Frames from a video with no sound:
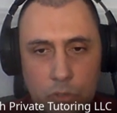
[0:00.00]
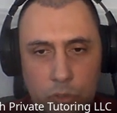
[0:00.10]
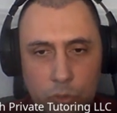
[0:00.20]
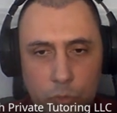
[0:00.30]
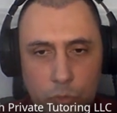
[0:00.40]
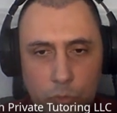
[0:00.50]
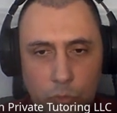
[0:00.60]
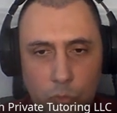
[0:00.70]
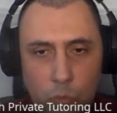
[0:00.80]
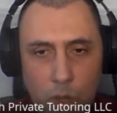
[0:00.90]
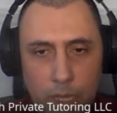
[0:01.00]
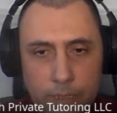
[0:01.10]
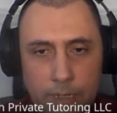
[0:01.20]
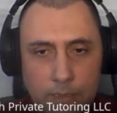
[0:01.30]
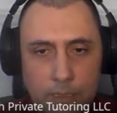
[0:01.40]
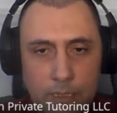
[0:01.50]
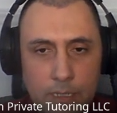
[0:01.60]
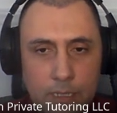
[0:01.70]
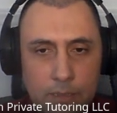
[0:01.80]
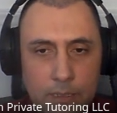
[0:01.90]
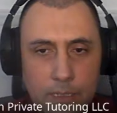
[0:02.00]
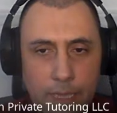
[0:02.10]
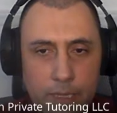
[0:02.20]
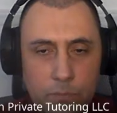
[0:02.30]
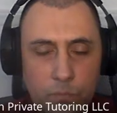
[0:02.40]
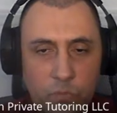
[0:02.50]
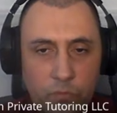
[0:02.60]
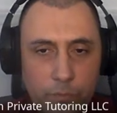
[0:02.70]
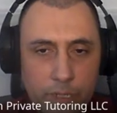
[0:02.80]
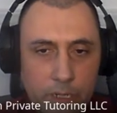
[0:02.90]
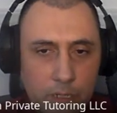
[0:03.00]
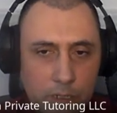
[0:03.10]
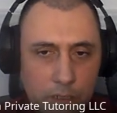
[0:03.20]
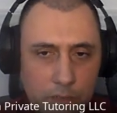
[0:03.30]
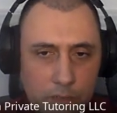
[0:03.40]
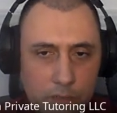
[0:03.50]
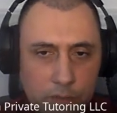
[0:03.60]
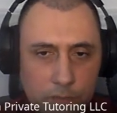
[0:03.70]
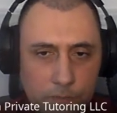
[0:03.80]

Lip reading: To Juan doesn't indicate movement in English.